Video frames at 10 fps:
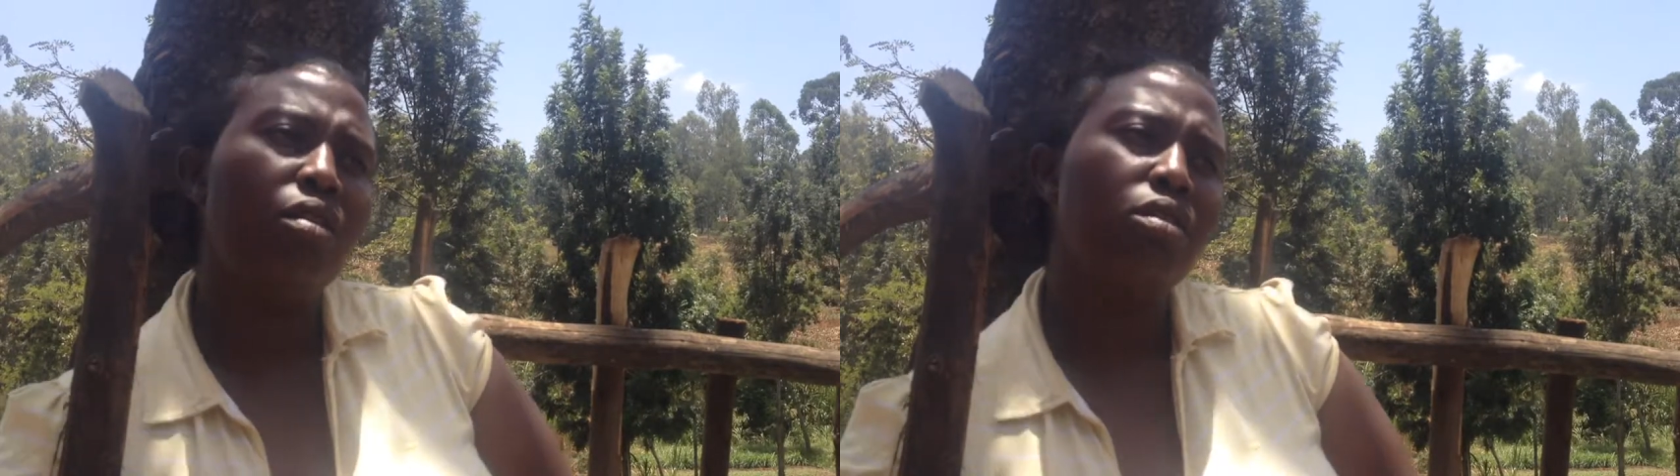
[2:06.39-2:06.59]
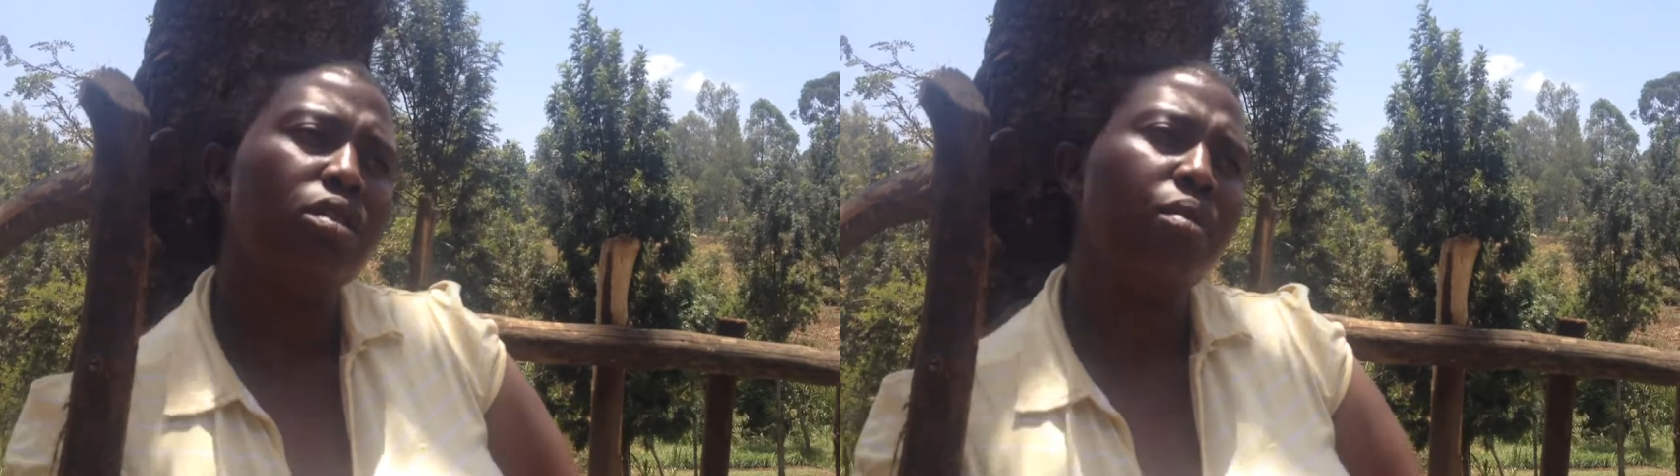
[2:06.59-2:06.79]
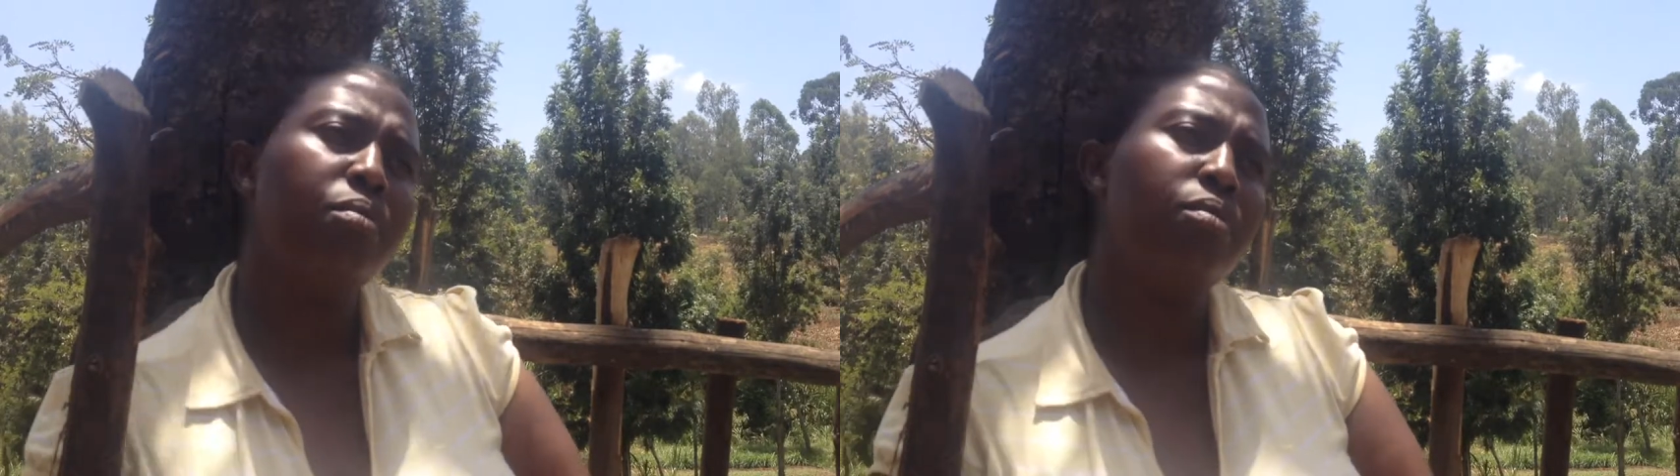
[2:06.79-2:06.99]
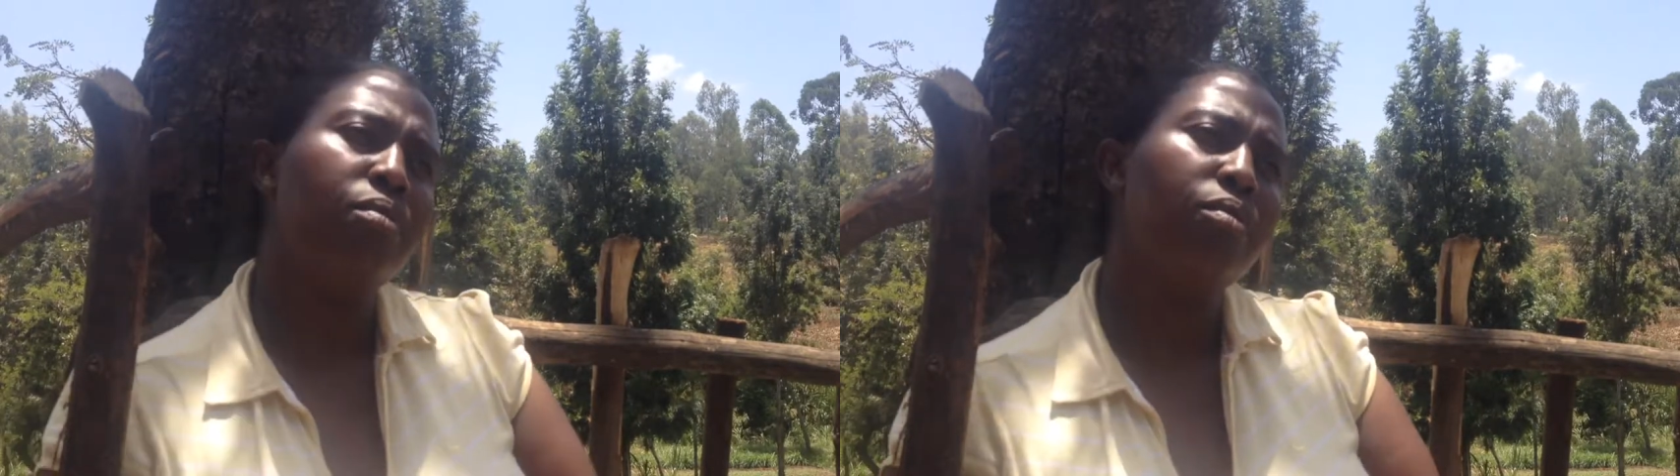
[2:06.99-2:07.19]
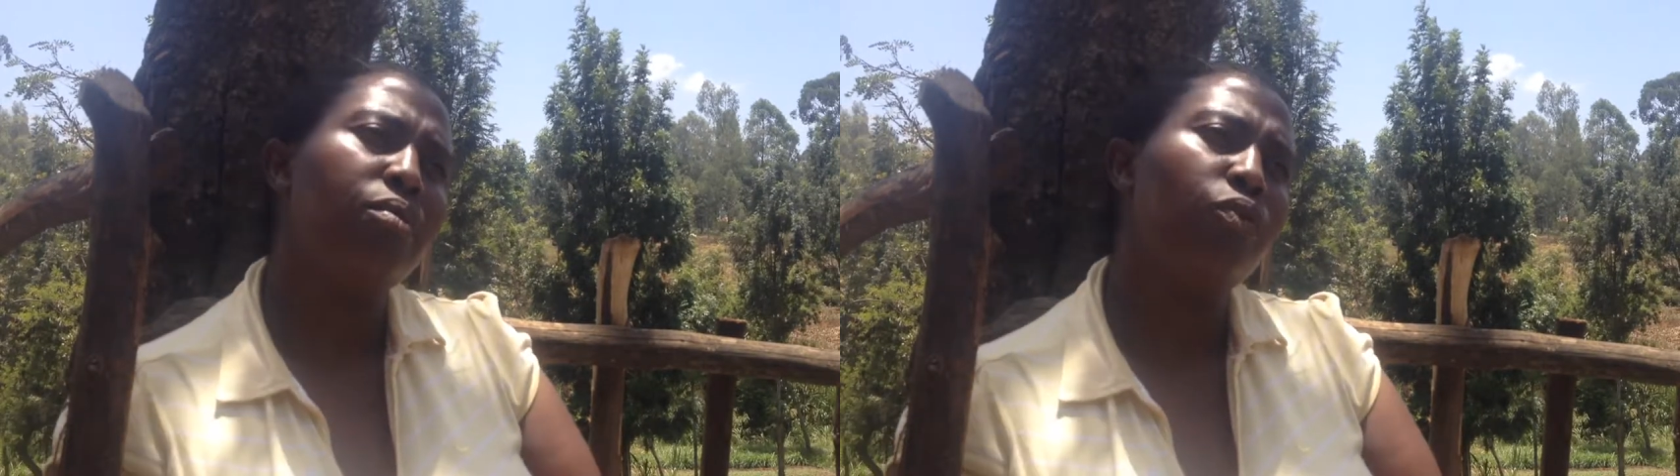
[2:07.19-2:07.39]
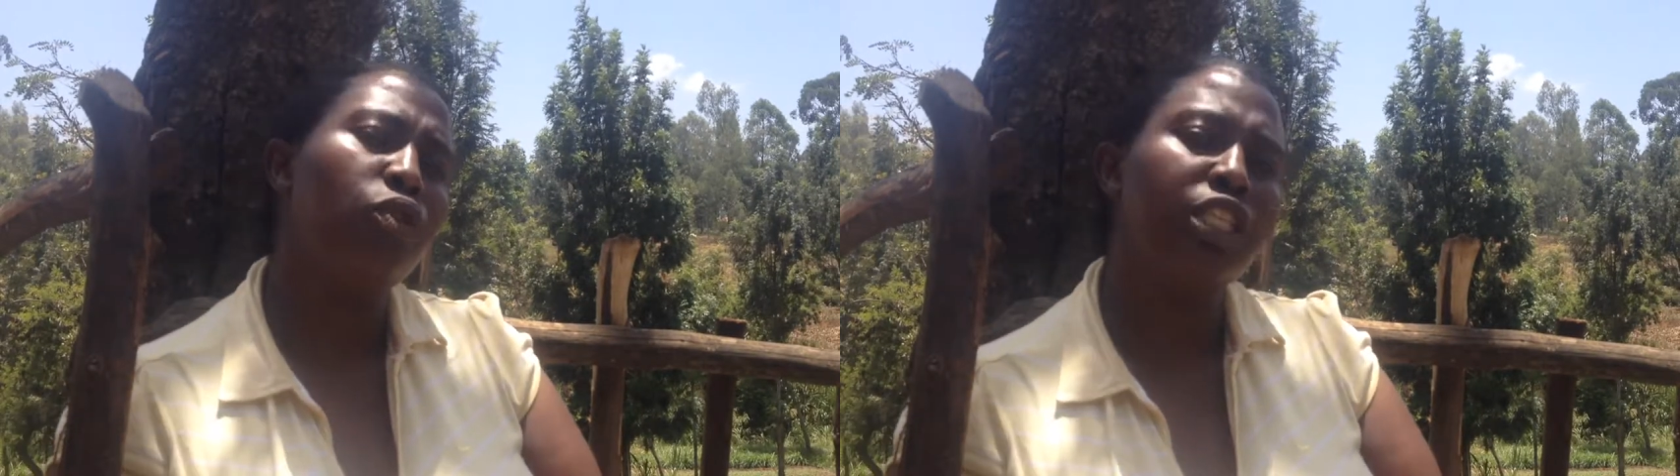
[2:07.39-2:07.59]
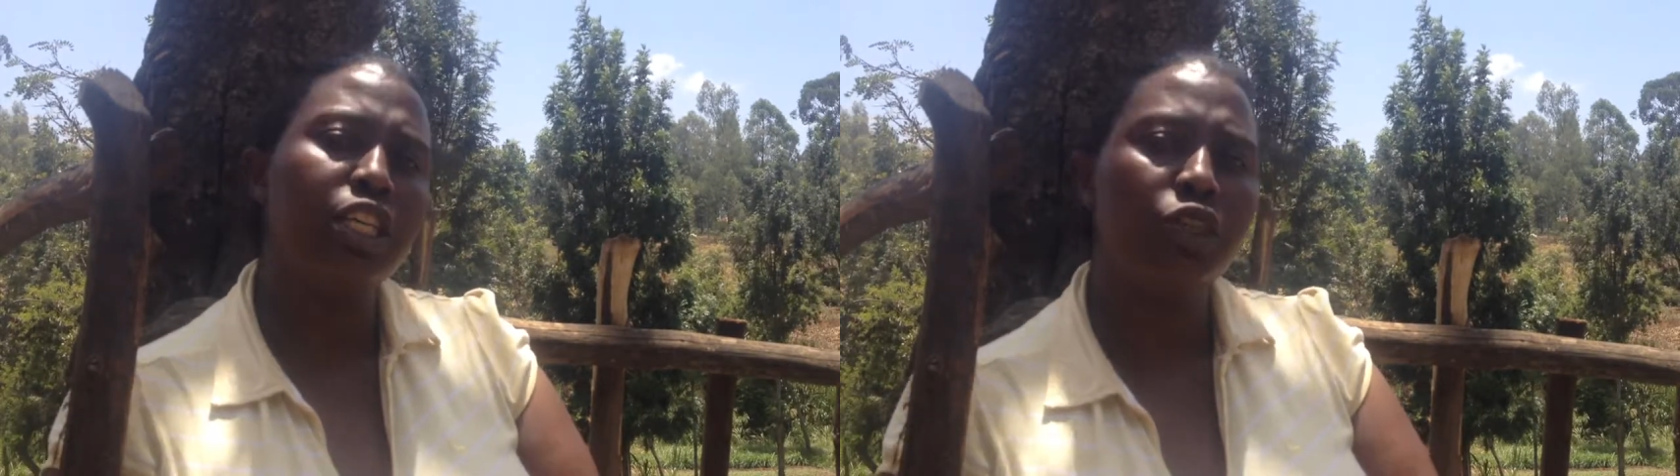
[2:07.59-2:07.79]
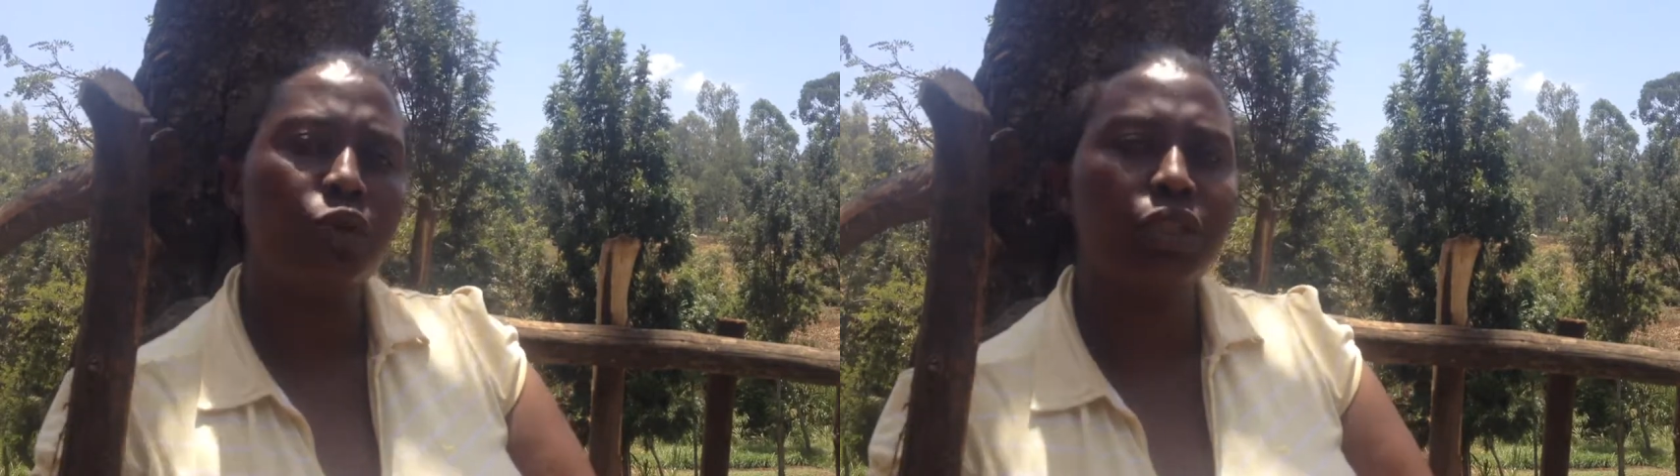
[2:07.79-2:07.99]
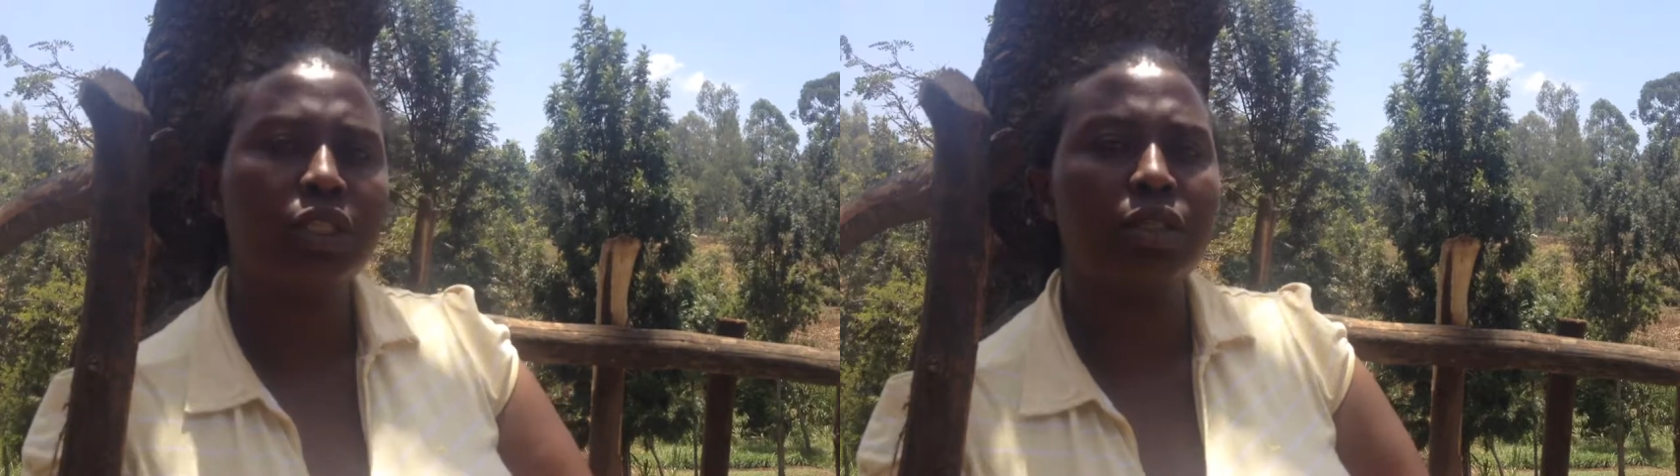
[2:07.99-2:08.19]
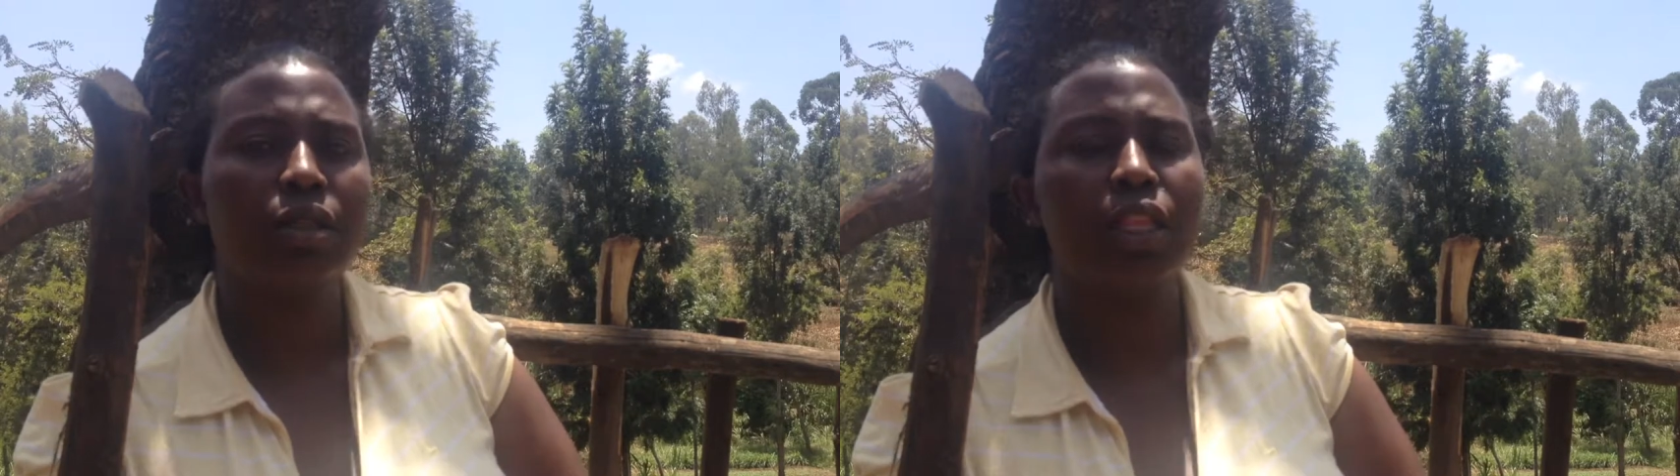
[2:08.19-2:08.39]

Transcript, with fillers: some water kiosks,